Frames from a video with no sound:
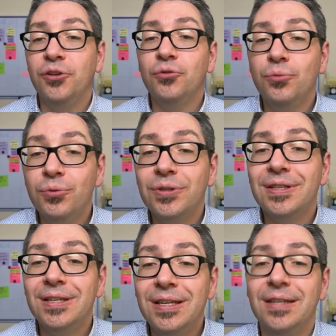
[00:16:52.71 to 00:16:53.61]
and you
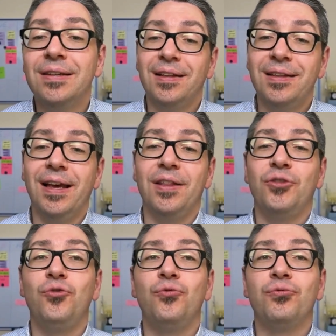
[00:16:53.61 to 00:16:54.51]
would need
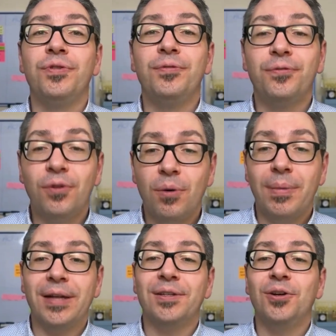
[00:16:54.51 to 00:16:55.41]
then to
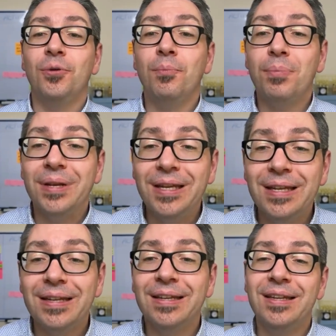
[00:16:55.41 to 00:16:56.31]
reformat
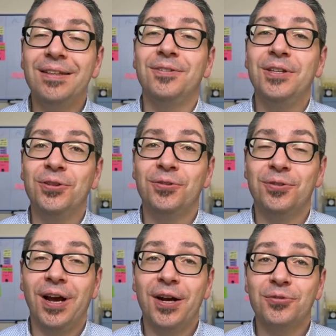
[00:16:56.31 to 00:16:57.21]
completely the
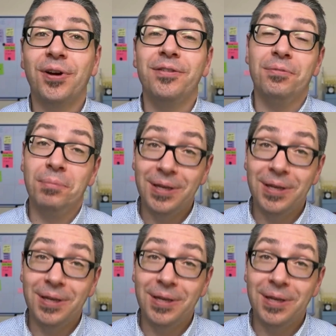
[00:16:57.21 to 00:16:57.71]
internal hard drive,